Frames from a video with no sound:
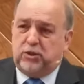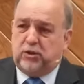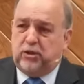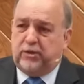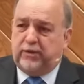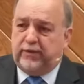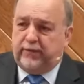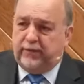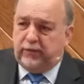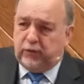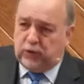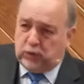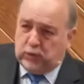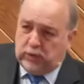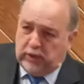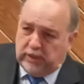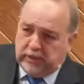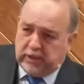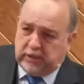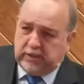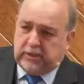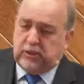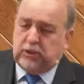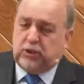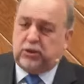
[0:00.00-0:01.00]
or if you
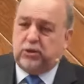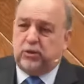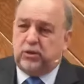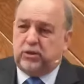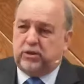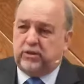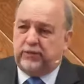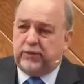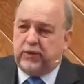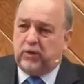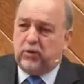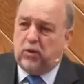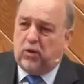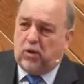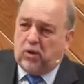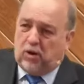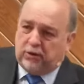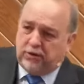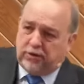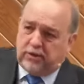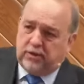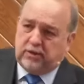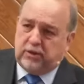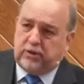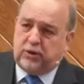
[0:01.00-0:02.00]
twist the truth, if you
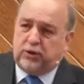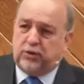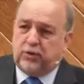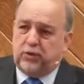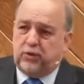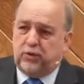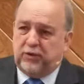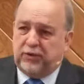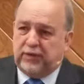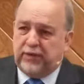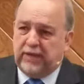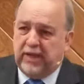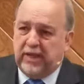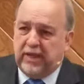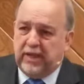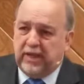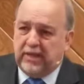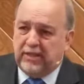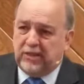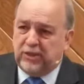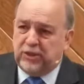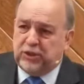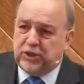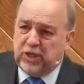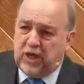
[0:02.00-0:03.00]
alter the truth,
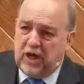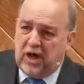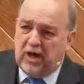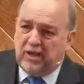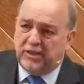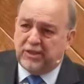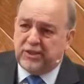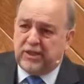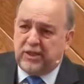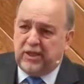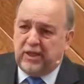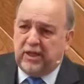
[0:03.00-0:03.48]
John's